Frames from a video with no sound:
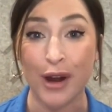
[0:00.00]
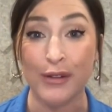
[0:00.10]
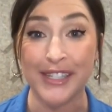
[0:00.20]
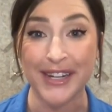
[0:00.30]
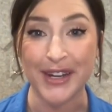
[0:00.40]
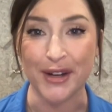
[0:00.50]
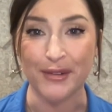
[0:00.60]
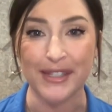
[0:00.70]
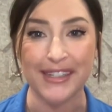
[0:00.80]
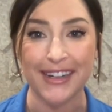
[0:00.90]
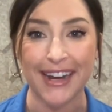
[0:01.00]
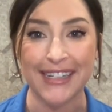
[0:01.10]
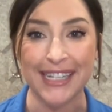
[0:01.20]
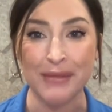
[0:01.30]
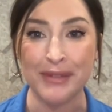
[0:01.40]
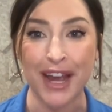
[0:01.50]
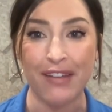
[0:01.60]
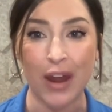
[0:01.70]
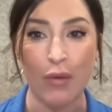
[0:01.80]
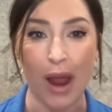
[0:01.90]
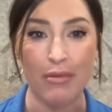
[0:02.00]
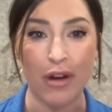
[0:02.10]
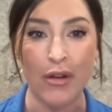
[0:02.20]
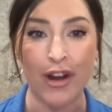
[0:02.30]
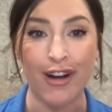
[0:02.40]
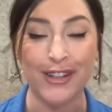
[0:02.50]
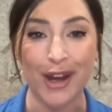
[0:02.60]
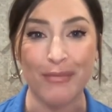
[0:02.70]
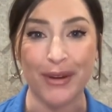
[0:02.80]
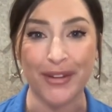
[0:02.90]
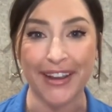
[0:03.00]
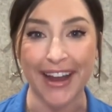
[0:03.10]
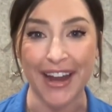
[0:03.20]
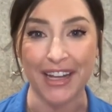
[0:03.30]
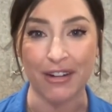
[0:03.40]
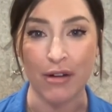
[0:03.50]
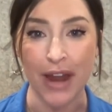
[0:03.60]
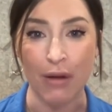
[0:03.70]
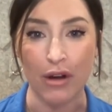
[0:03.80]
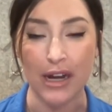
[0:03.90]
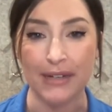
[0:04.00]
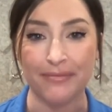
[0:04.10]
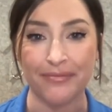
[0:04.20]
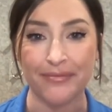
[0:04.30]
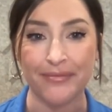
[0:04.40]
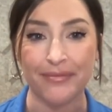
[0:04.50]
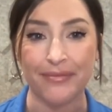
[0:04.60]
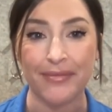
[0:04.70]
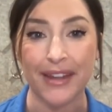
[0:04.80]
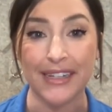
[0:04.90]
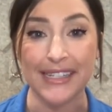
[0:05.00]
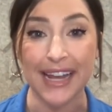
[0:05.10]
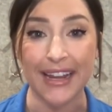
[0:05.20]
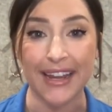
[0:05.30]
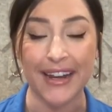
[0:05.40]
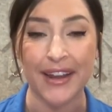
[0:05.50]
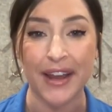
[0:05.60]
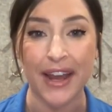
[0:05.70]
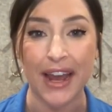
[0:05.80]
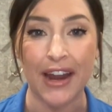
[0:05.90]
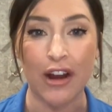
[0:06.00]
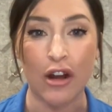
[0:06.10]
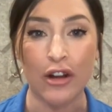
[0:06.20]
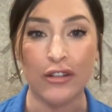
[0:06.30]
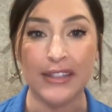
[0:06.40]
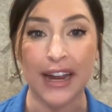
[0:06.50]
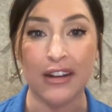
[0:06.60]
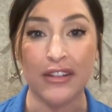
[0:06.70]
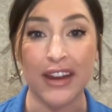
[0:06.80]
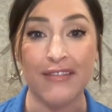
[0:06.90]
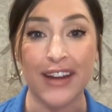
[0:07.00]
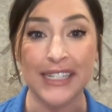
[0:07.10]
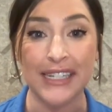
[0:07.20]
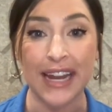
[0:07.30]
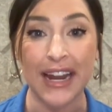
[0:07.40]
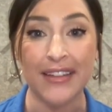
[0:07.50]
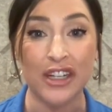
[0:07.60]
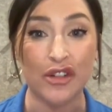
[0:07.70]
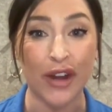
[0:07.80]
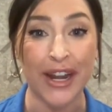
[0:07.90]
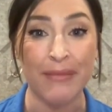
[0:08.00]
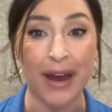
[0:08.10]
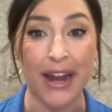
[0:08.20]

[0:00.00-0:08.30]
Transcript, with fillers: Moats and Hoes, a deep dive on why protocols are building on Hxro Network. And second, an article titled Investigating the Trading